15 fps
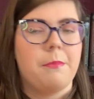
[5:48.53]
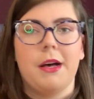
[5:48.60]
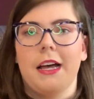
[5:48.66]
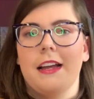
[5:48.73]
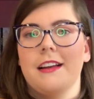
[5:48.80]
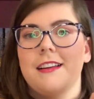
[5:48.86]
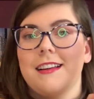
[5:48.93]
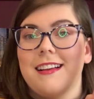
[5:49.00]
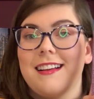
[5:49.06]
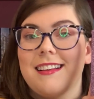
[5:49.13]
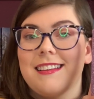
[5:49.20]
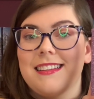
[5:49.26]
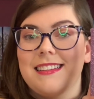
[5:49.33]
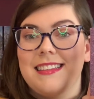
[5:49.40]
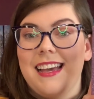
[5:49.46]
But
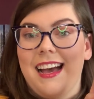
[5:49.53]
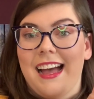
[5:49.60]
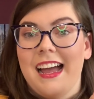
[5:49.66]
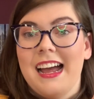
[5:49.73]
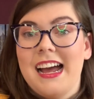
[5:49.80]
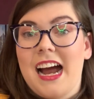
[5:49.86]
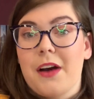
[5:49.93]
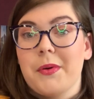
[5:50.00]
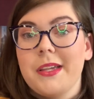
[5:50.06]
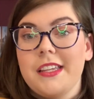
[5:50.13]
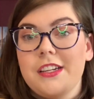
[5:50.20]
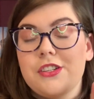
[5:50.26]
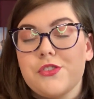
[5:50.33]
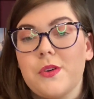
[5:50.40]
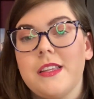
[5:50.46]
yeah, I
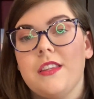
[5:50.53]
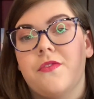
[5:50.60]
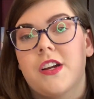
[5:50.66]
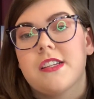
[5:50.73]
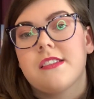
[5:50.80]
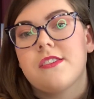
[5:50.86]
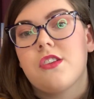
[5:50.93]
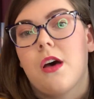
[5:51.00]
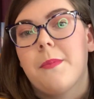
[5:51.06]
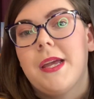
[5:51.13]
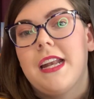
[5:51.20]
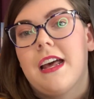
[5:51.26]
really enjoyed the first installment,